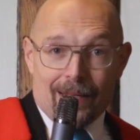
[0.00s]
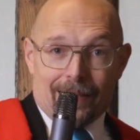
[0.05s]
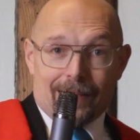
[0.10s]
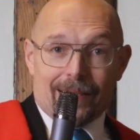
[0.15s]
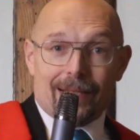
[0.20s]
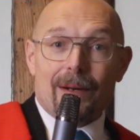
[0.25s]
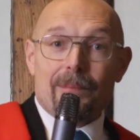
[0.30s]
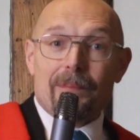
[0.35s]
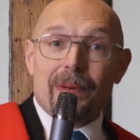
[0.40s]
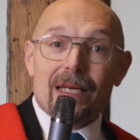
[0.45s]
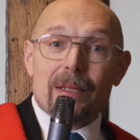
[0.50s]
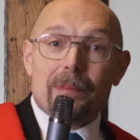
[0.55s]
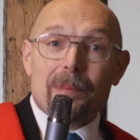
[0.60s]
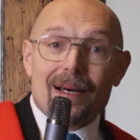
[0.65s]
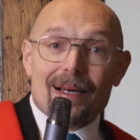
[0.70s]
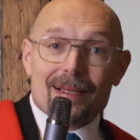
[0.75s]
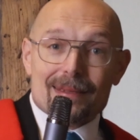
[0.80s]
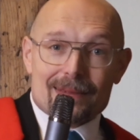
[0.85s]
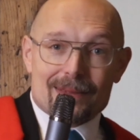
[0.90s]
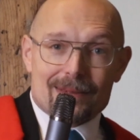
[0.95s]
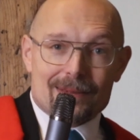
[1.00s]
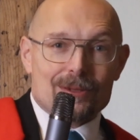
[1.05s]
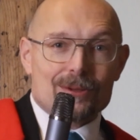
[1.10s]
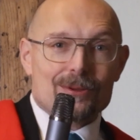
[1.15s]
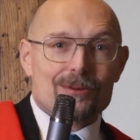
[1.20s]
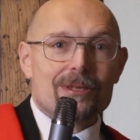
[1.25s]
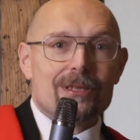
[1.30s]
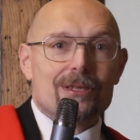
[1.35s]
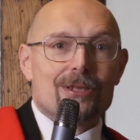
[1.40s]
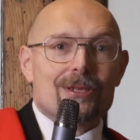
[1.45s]
There are many paths
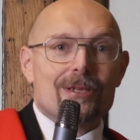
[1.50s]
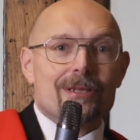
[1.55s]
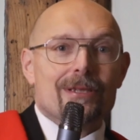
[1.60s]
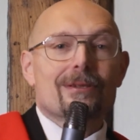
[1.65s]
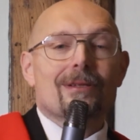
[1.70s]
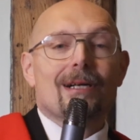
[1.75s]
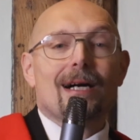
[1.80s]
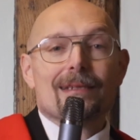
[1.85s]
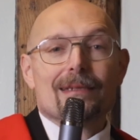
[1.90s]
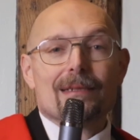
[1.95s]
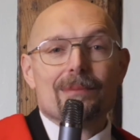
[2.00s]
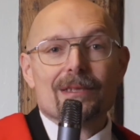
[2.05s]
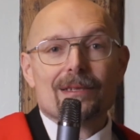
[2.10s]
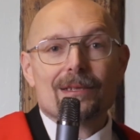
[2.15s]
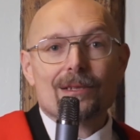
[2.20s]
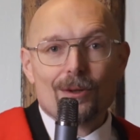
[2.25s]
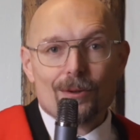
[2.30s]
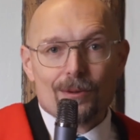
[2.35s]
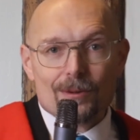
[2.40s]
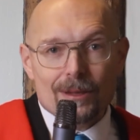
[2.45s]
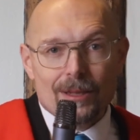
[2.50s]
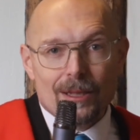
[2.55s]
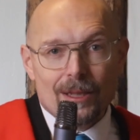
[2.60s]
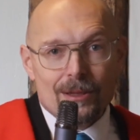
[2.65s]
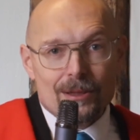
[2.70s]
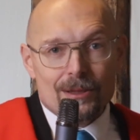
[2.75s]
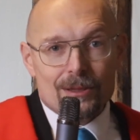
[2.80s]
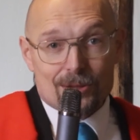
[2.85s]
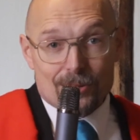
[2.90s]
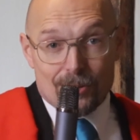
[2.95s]
to reach your ultimate goal,
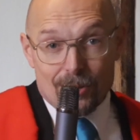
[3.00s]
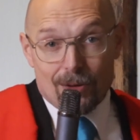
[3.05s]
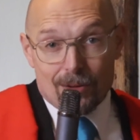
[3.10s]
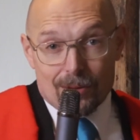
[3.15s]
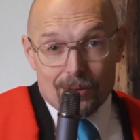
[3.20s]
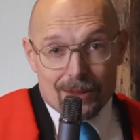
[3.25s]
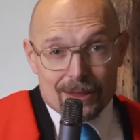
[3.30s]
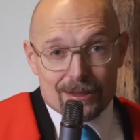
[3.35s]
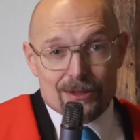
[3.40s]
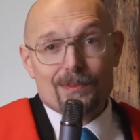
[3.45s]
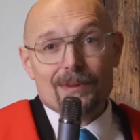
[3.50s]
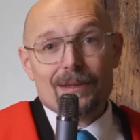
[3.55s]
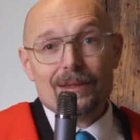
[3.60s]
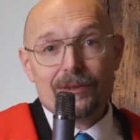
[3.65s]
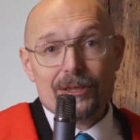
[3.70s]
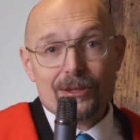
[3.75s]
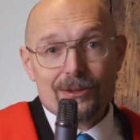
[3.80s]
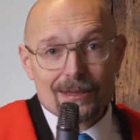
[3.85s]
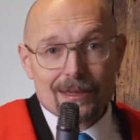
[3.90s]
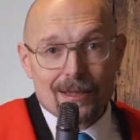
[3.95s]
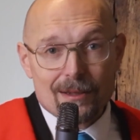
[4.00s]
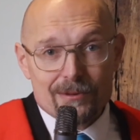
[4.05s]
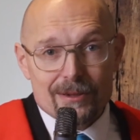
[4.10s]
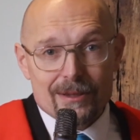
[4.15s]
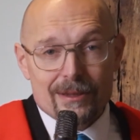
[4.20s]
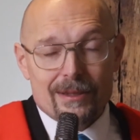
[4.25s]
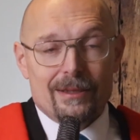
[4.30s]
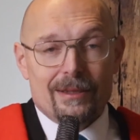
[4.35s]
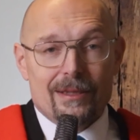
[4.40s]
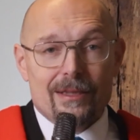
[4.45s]
so long as you believe in yourself,
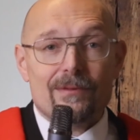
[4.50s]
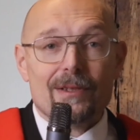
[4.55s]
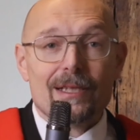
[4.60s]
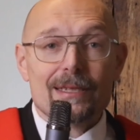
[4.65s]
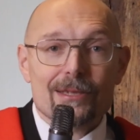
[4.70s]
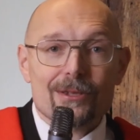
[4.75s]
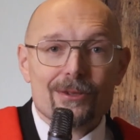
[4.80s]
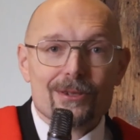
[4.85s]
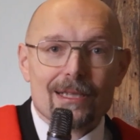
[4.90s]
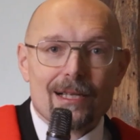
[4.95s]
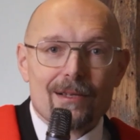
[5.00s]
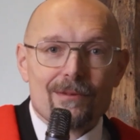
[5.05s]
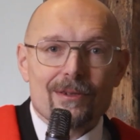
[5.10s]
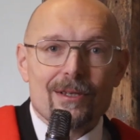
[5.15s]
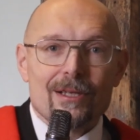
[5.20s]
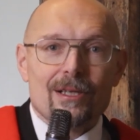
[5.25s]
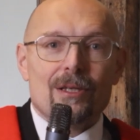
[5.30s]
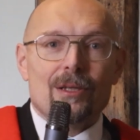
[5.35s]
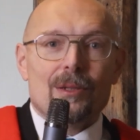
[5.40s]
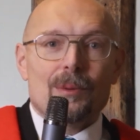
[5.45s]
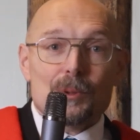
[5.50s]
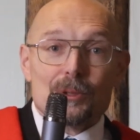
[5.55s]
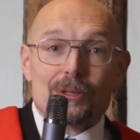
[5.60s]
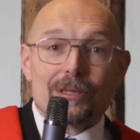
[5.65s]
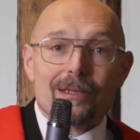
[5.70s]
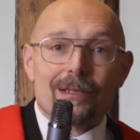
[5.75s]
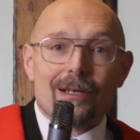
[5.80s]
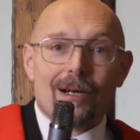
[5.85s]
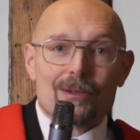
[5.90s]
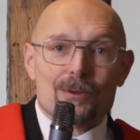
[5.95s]
invest in yourself, put
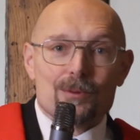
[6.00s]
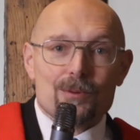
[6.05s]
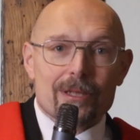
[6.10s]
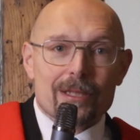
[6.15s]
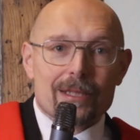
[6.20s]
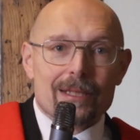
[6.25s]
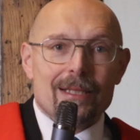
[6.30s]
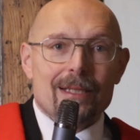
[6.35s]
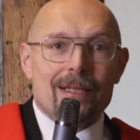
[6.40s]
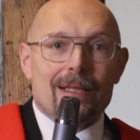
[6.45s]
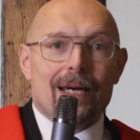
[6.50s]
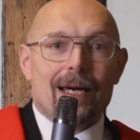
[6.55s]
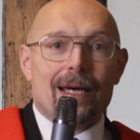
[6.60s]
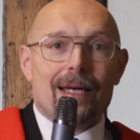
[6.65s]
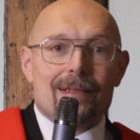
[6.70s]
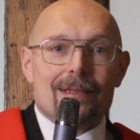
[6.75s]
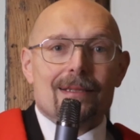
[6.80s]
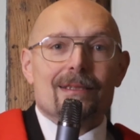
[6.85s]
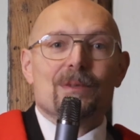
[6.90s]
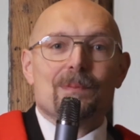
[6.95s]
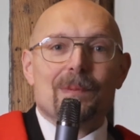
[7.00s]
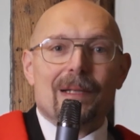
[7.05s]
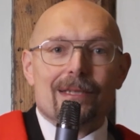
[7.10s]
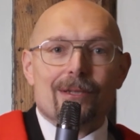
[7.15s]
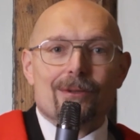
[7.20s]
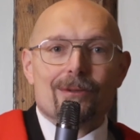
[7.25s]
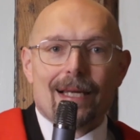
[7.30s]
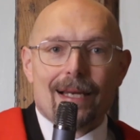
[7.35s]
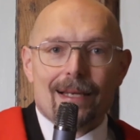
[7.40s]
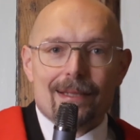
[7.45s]
in the hard work, and spend
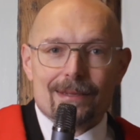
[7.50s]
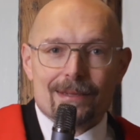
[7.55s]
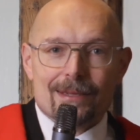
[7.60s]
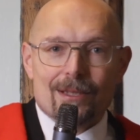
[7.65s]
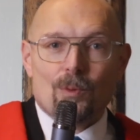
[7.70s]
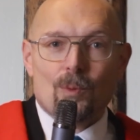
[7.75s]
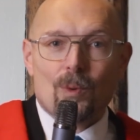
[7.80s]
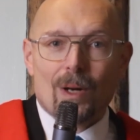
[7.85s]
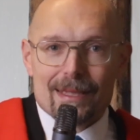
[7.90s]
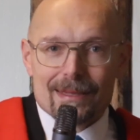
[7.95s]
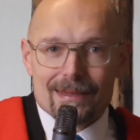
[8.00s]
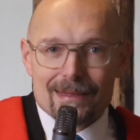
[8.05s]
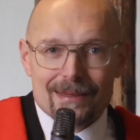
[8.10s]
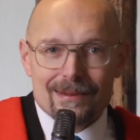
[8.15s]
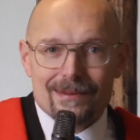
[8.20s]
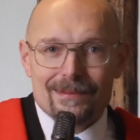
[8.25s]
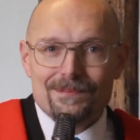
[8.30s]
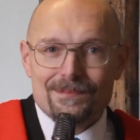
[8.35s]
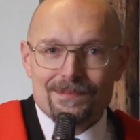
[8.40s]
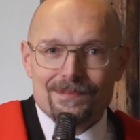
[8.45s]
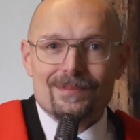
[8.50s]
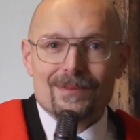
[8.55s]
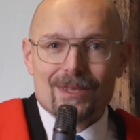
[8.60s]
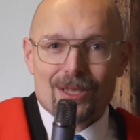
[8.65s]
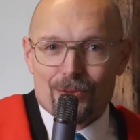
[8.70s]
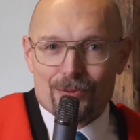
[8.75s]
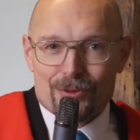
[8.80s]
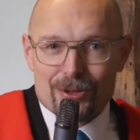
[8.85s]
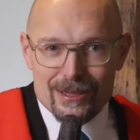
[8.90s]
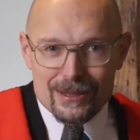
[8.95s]
your talents wisely.
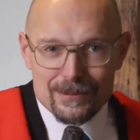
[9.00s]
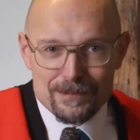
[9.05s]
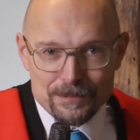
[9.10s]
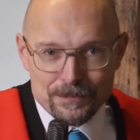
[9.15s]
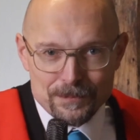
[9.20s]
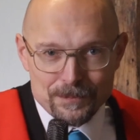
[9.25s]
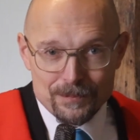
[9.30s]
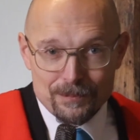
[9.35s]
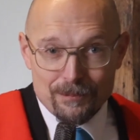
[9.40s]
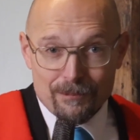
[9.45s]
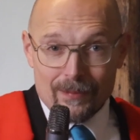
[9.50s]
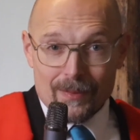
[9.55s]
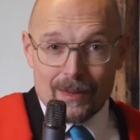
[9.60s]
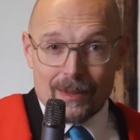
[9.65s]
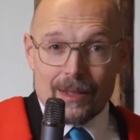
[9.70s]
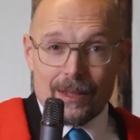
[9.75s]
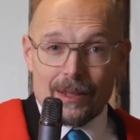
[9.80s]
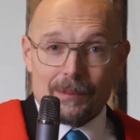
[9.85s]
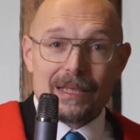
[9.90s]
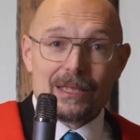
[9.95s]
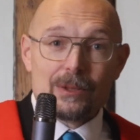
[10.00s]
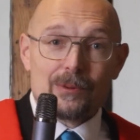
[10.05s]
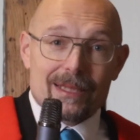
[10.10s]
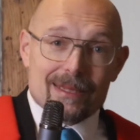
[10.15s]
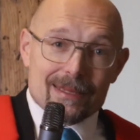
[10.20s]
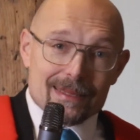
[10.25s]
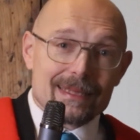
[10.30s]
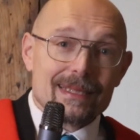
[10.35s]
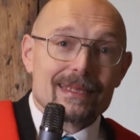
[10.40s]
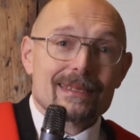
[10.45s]
Go for it. By the way,
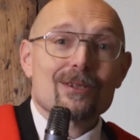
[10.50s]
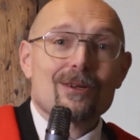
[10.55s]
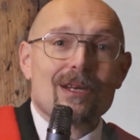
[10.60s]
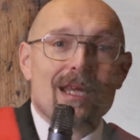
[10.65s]
say Snow